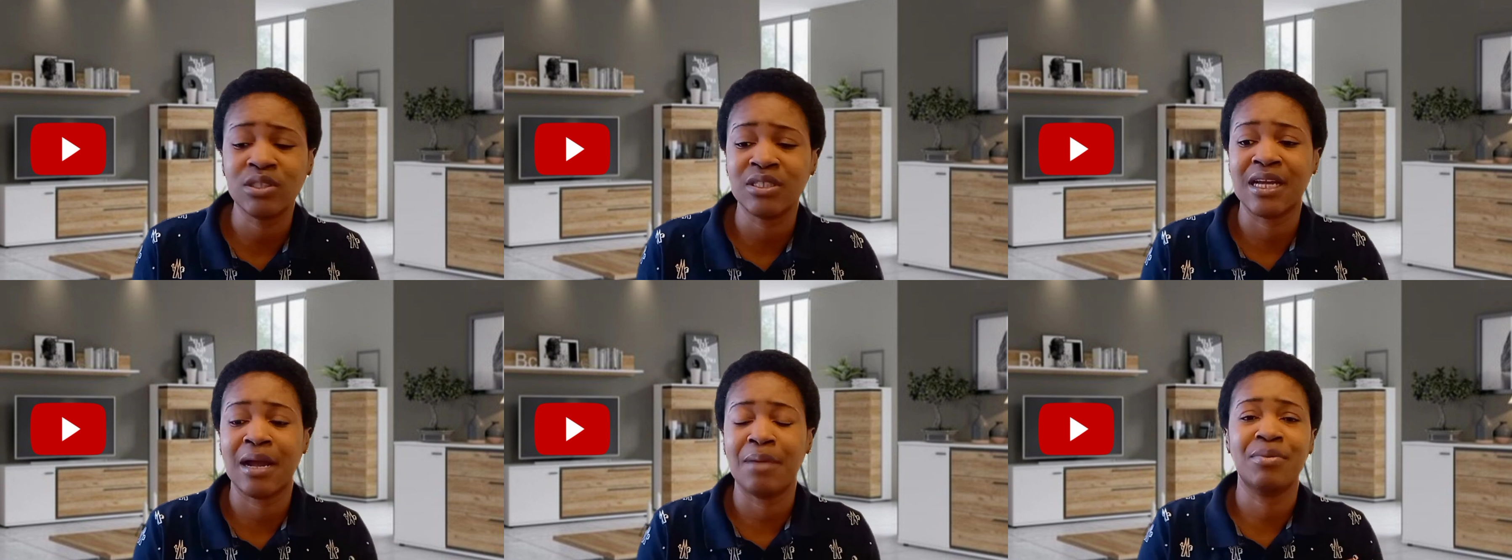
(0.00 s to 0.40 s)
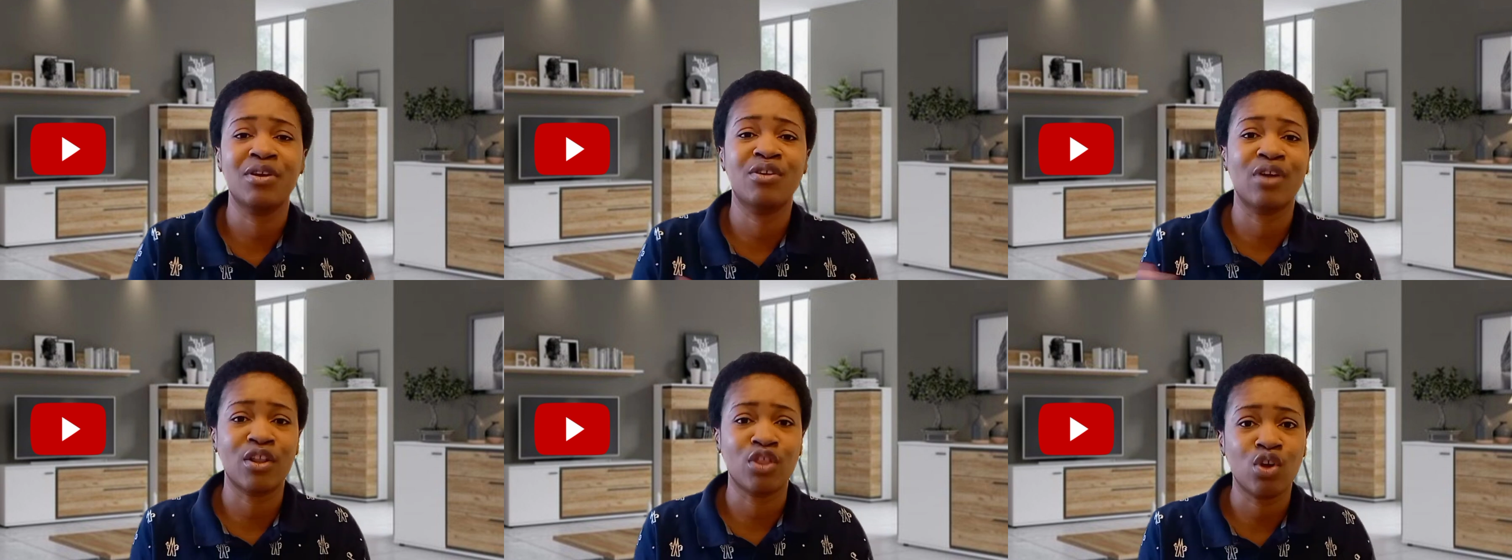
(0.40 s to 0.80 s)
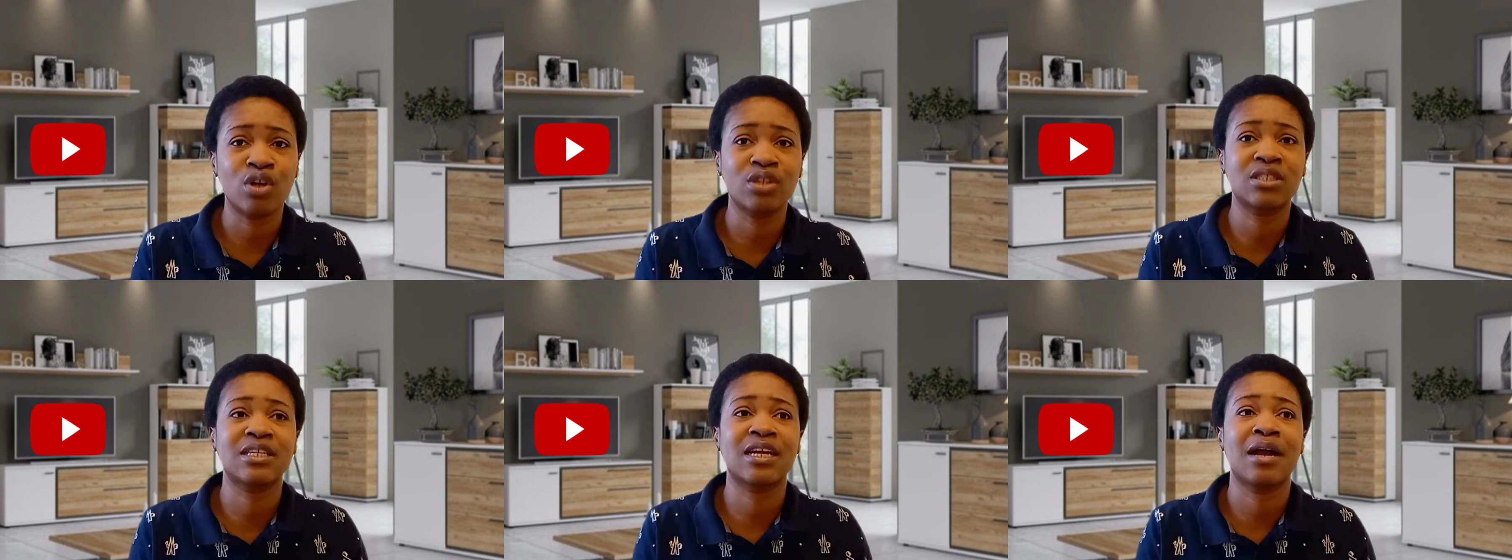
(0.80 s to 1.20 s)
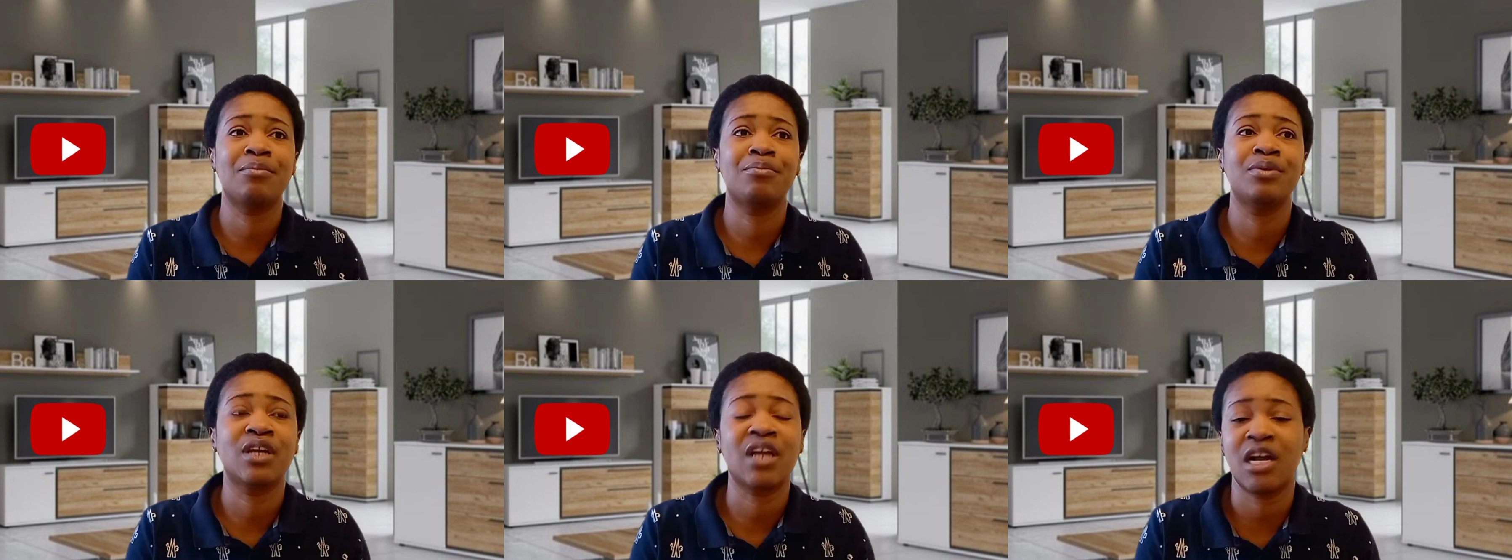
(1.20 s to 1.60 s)
It can be granite, it can
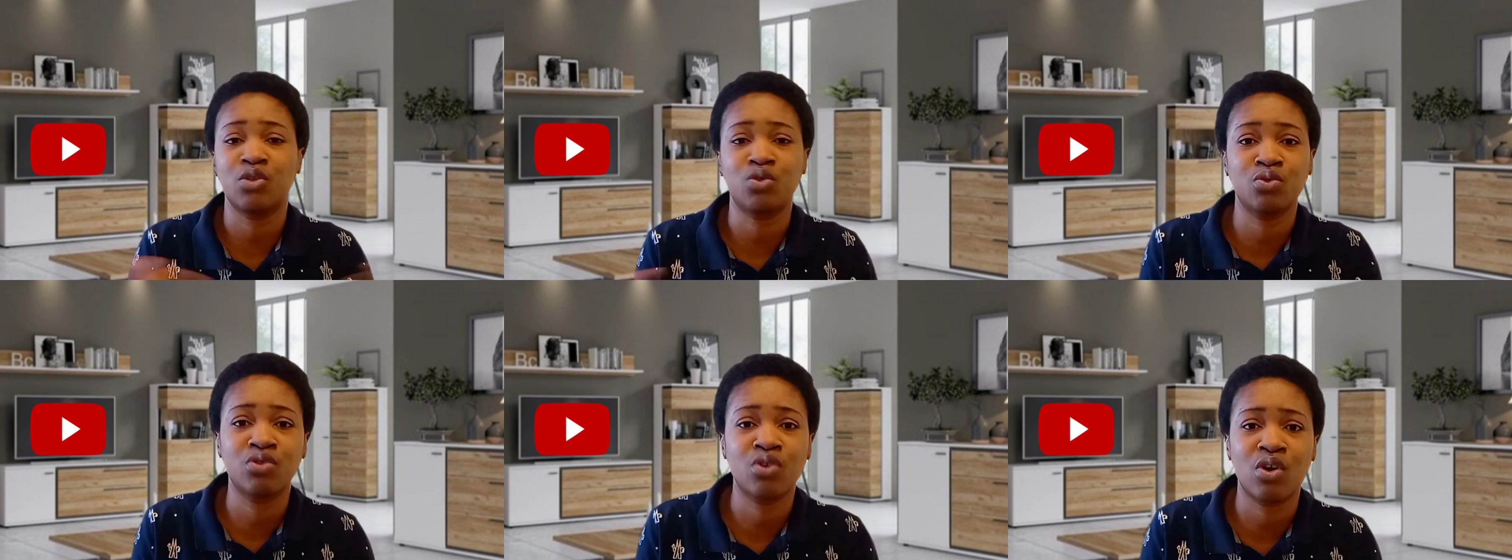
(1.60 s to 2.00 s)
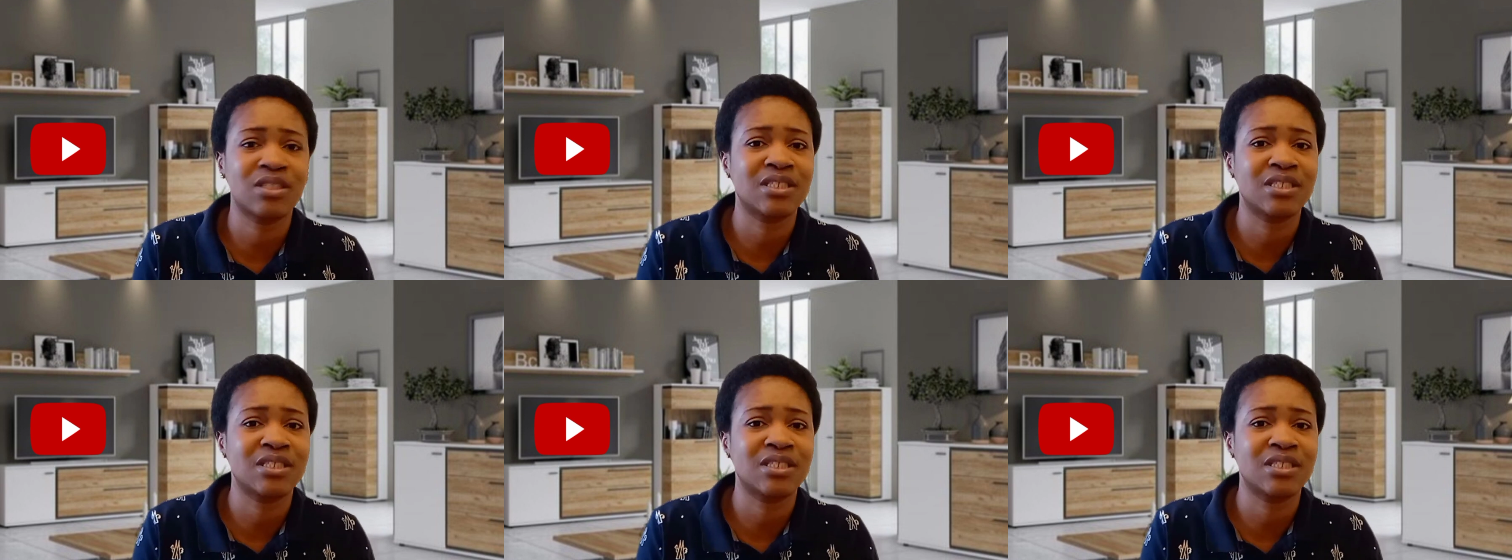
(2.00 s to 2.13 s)
be cashew nut,